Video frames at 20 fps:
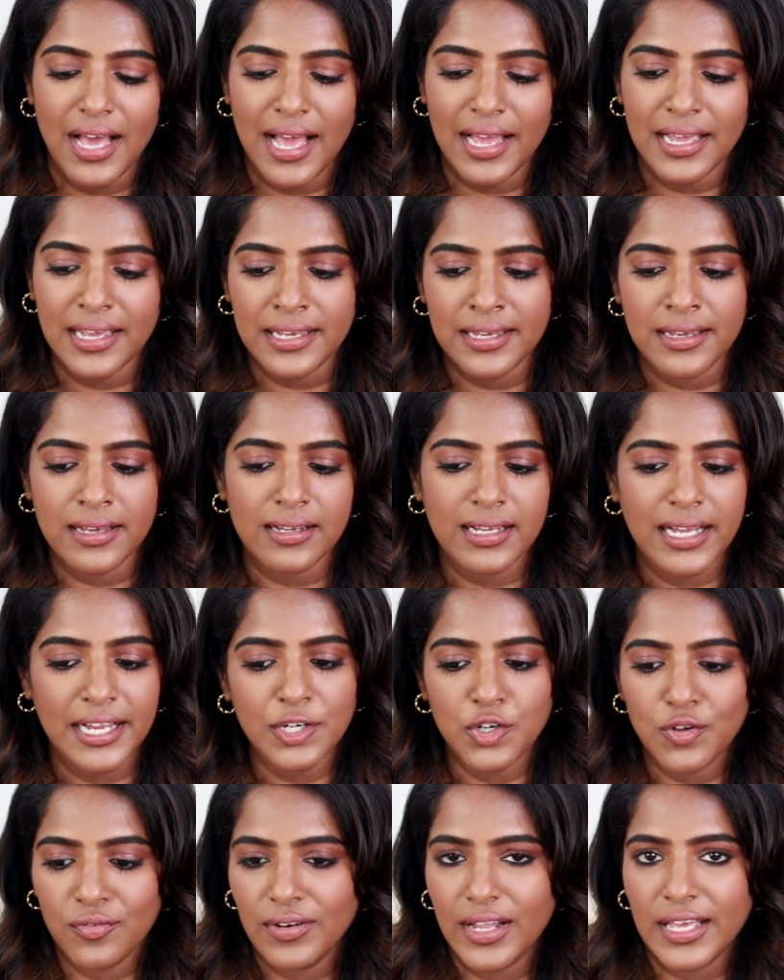I
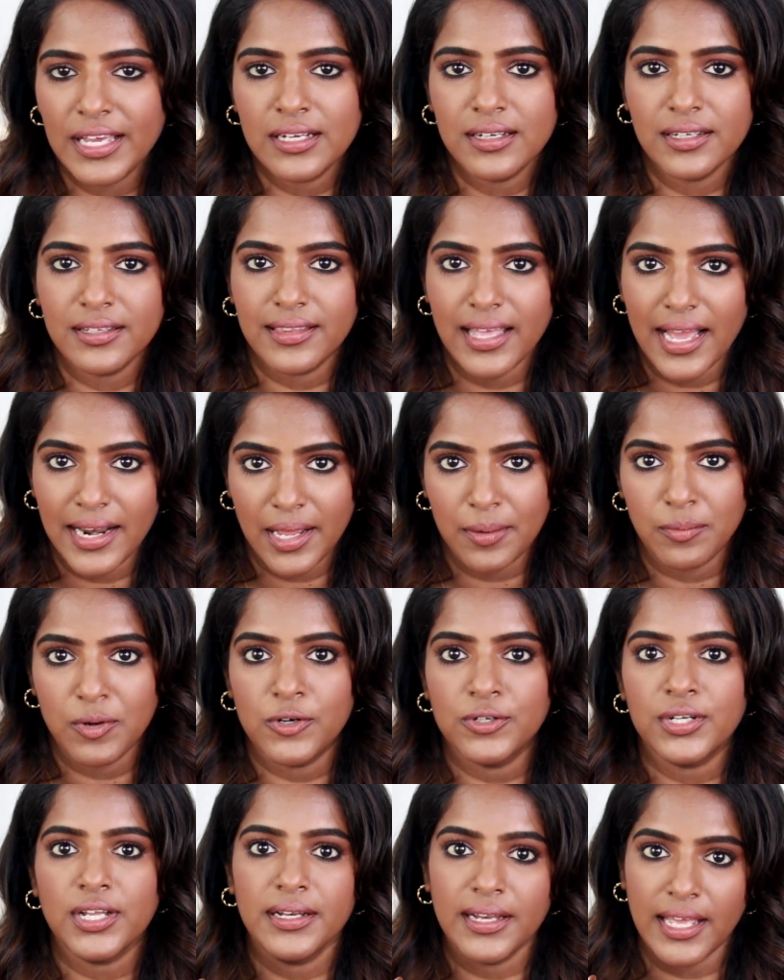kind of like that
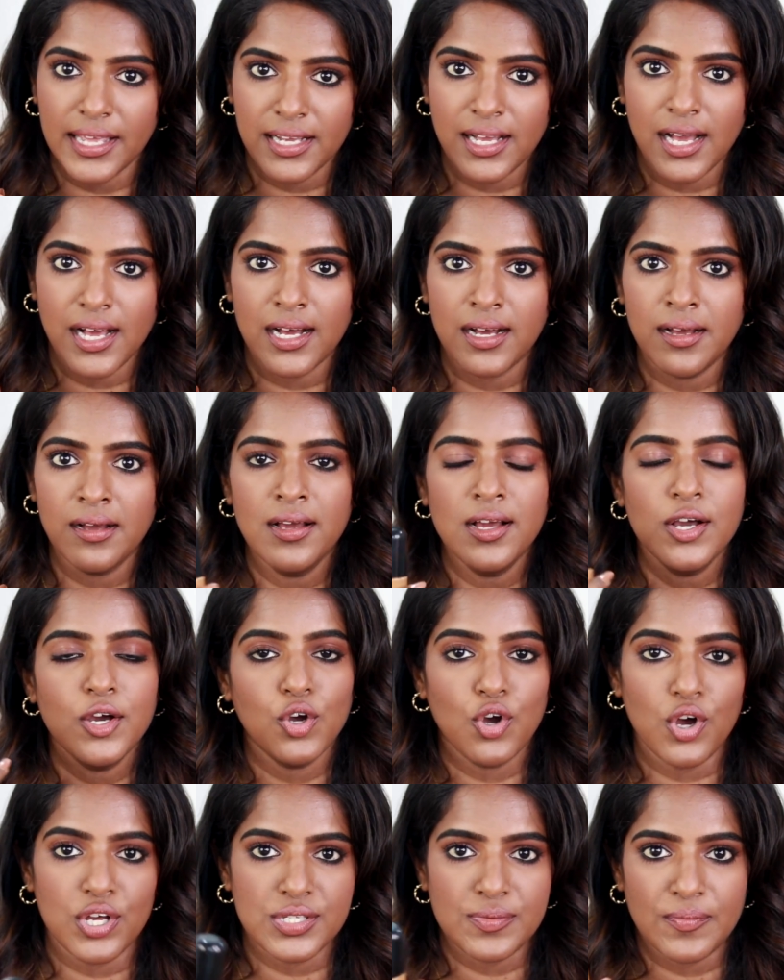about Nykaa
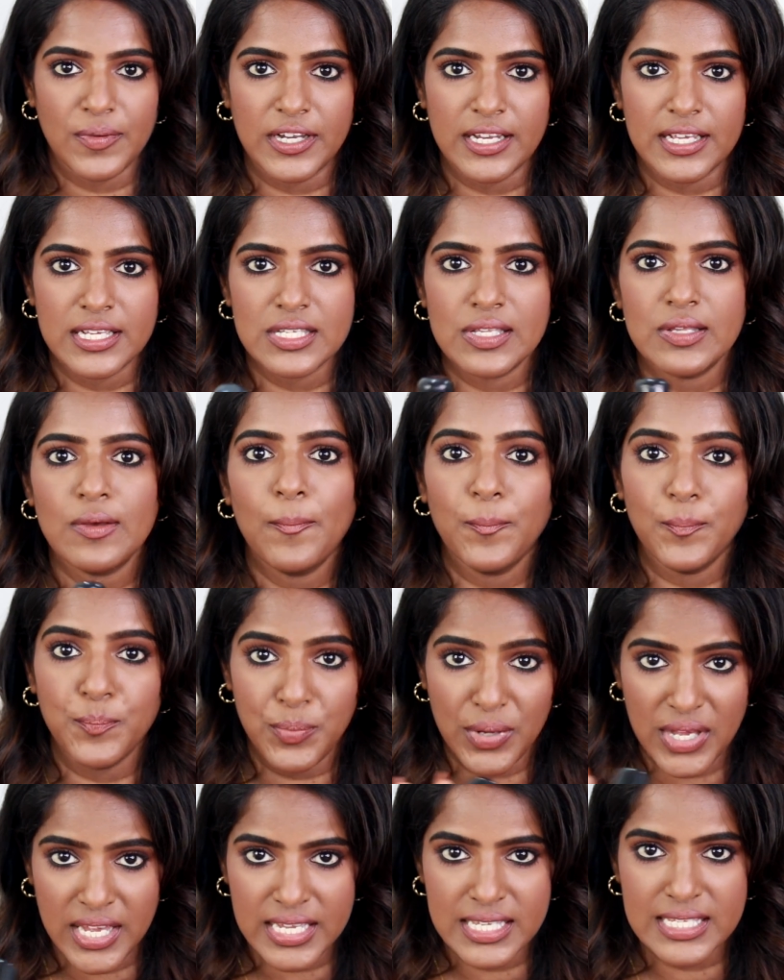Cosmetics
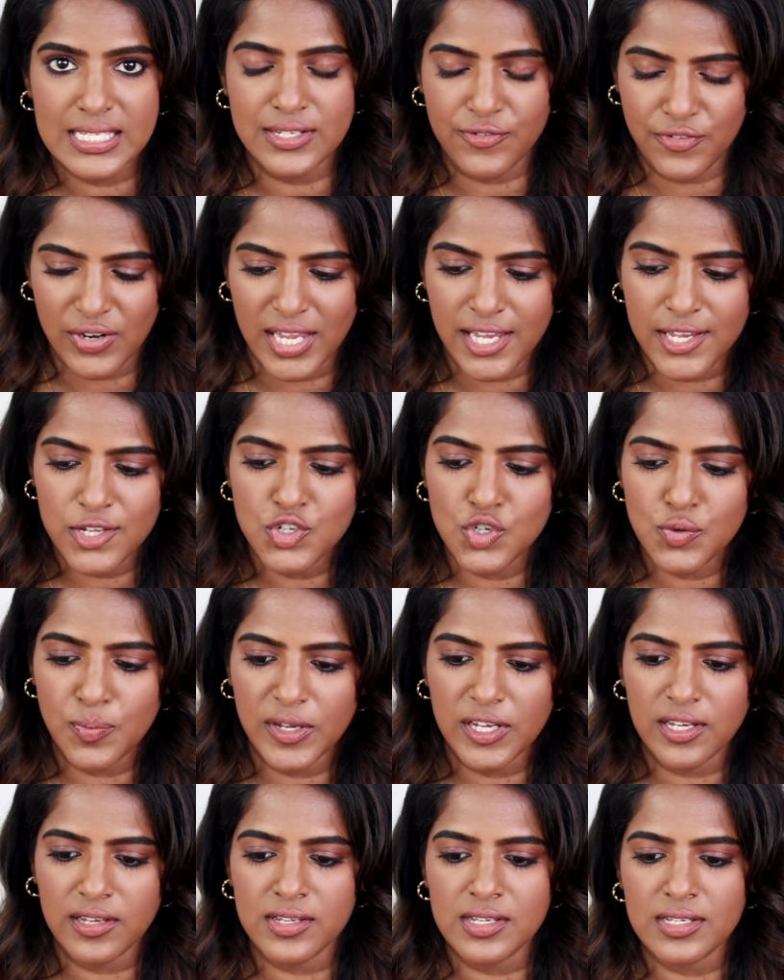base range,
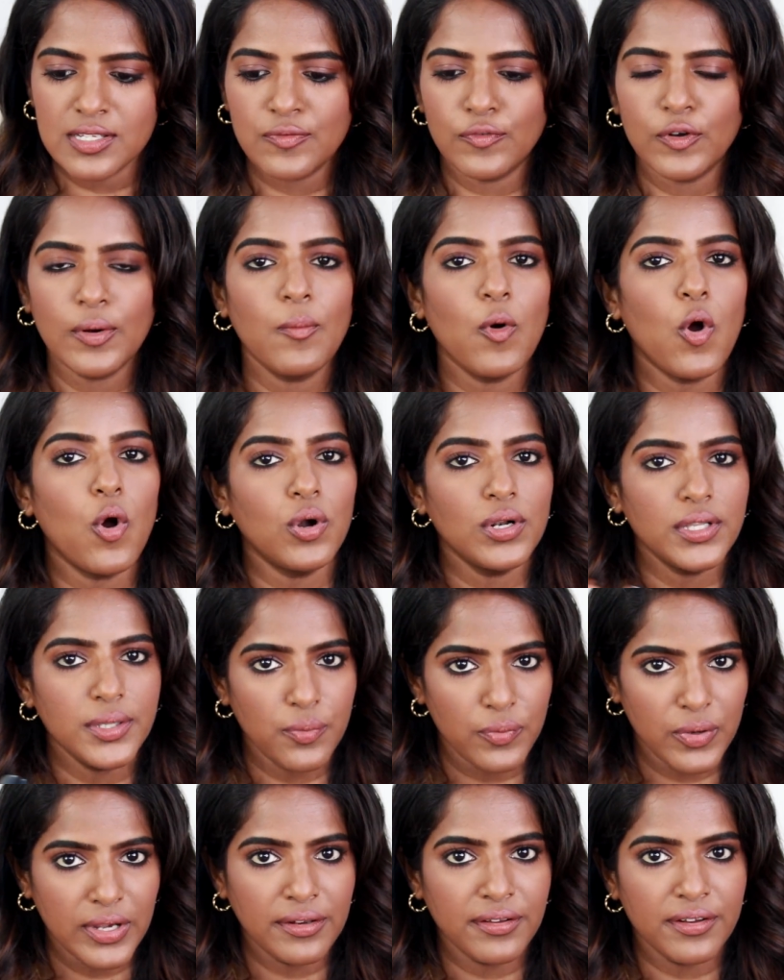because from all the
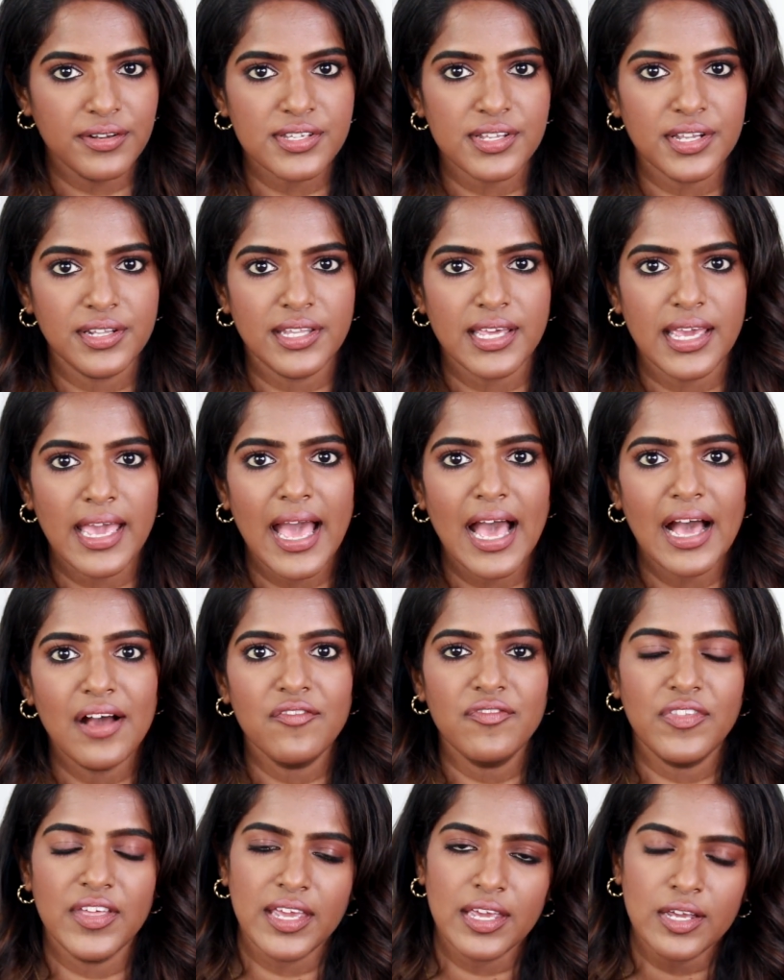variants that they
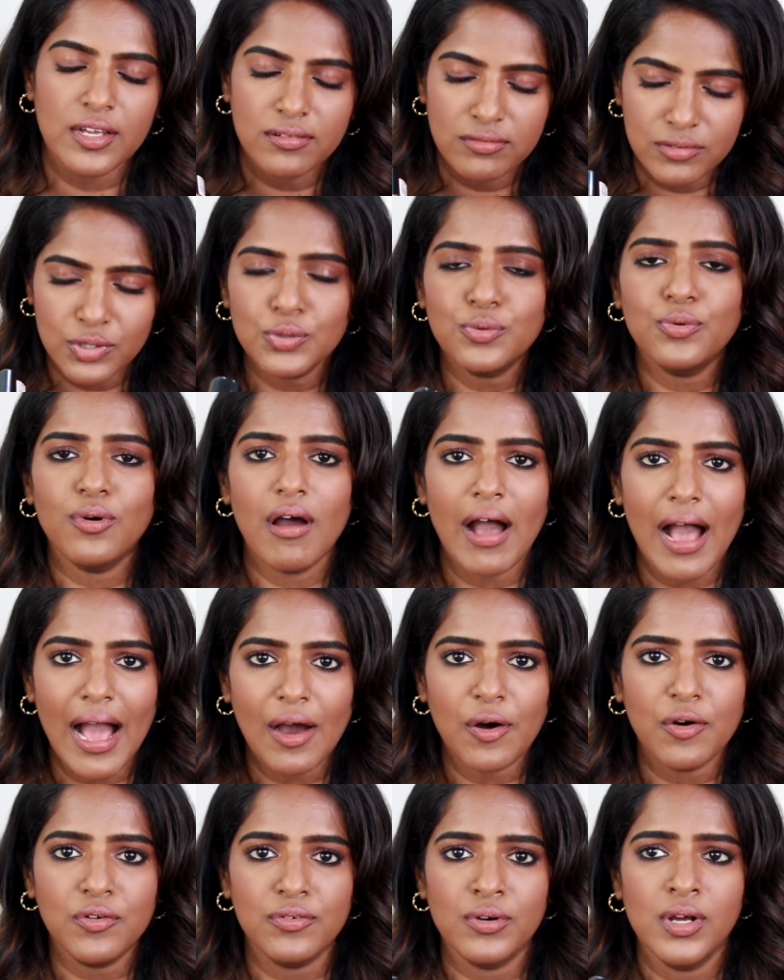have, they do
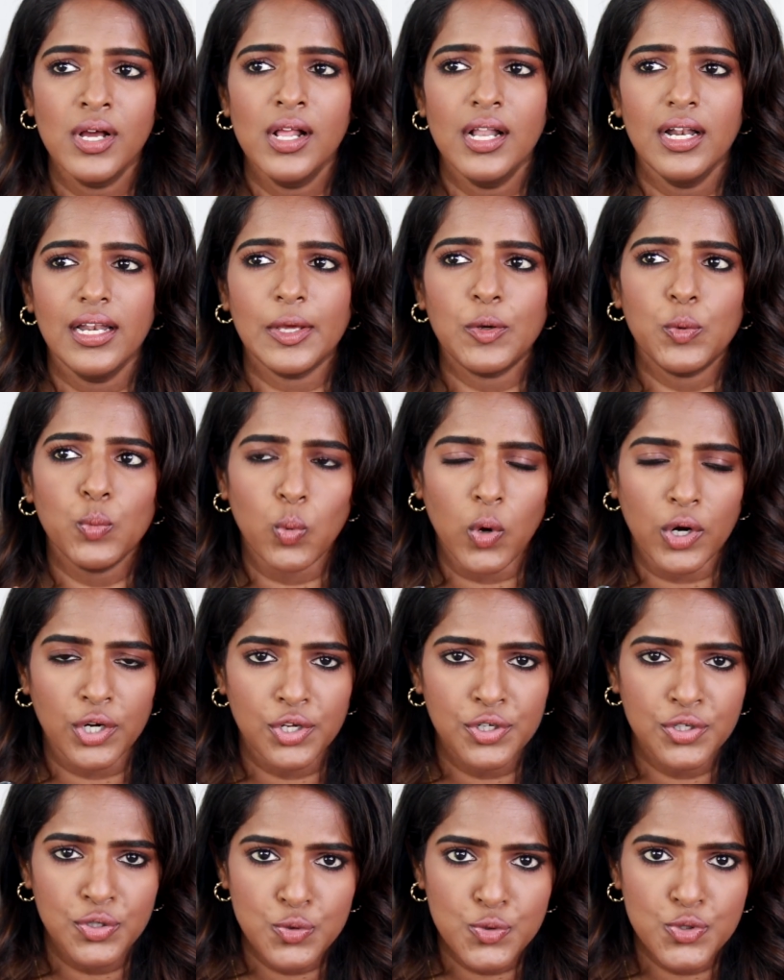have like one
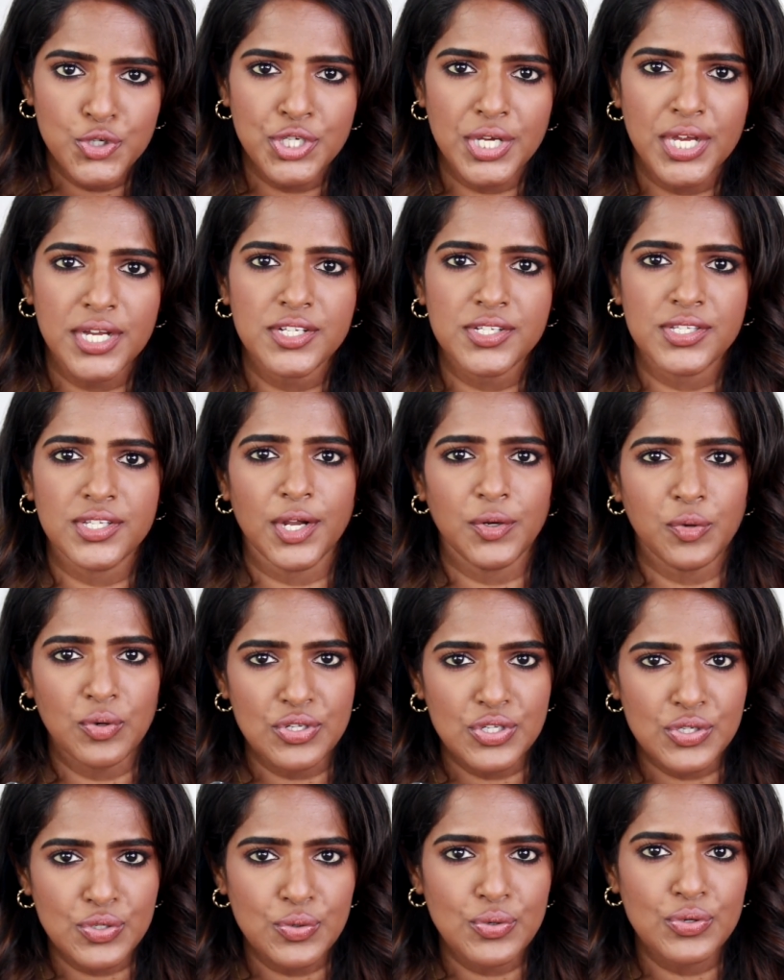or two shades that
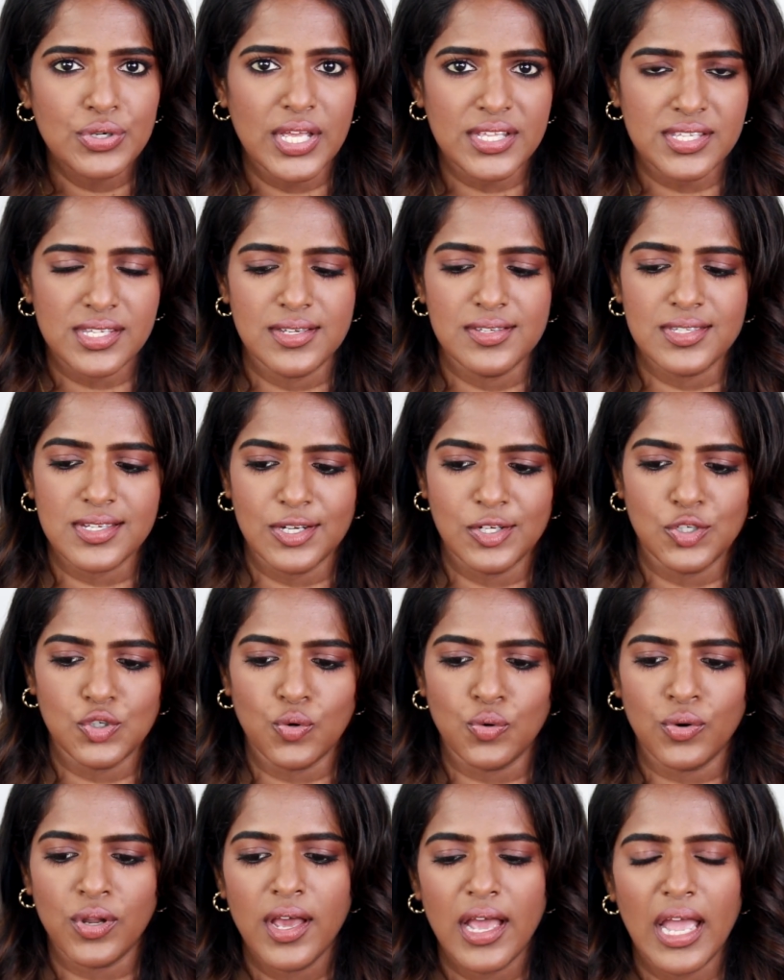would suit dusky skin
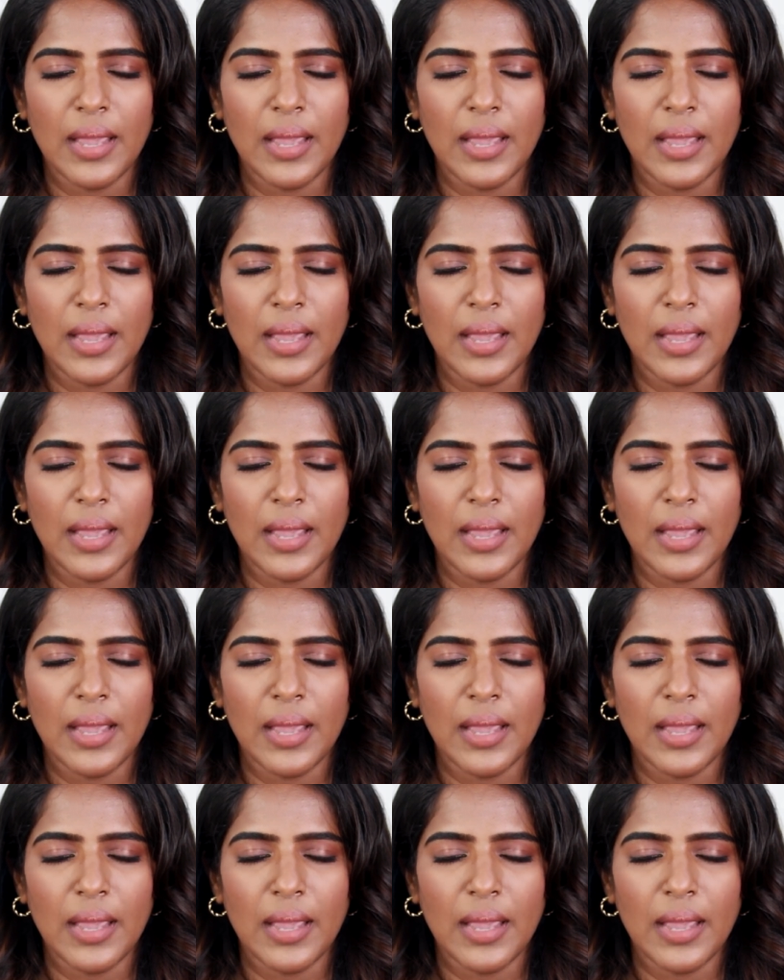tone.